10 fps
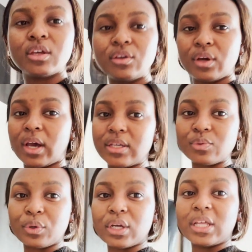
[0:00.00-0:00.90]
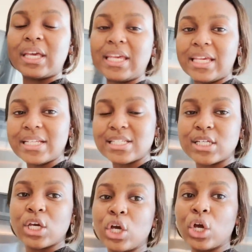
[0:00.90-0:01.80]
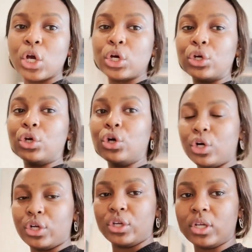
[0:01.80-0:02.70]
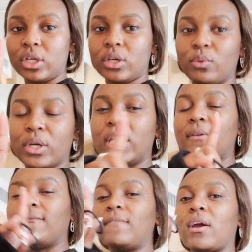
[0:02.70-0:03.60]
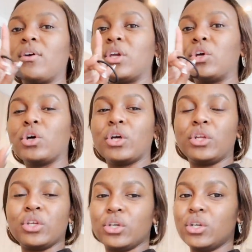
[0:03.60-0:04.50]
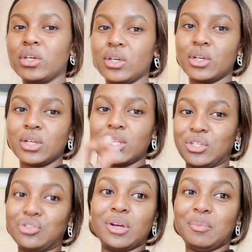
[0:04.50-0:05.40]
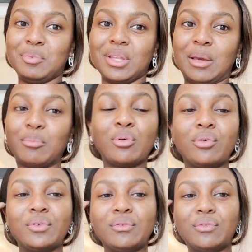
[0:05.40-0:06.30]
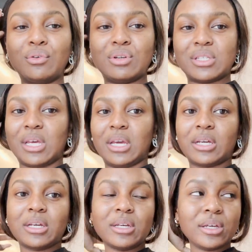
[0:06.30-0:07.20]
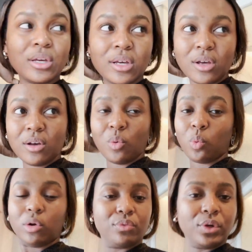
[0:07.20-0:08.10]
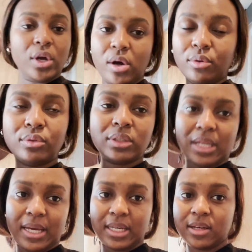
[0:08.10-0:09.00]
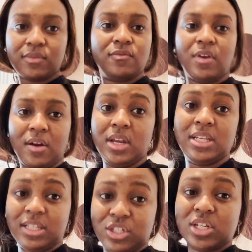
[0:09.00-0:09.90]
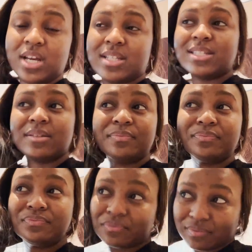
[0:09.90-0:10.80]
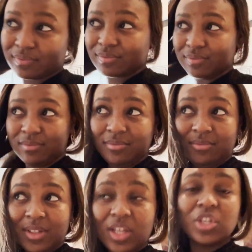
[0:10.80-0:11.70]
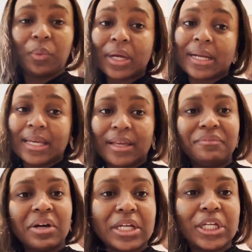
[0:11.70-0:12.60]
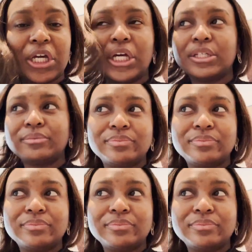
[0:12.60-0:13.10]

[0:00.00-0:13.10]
You guys, we're gonna eat good. We're going to eat very good this trip. Like Peruvian food is like world renowned, like very delicious. So we're going to eat fucking good.